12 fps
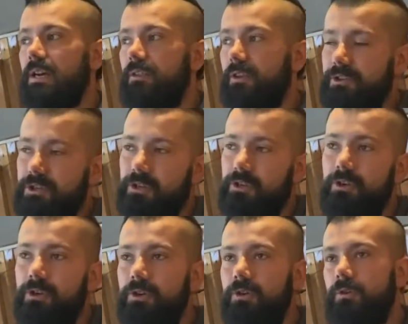They're
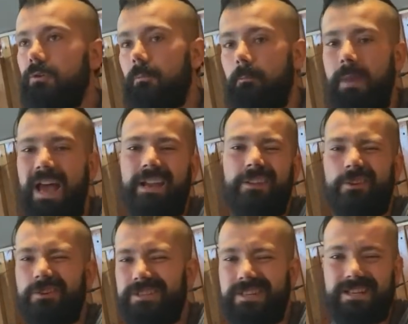2 men in
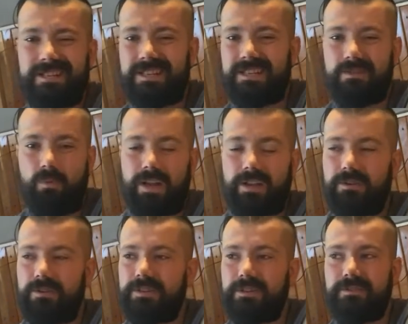their 60s, white
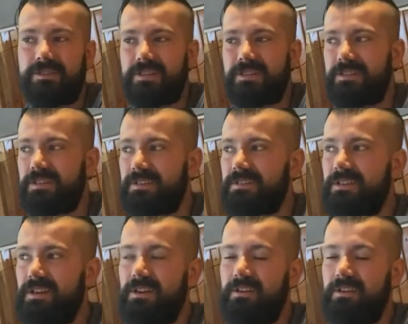dudes in their 60s.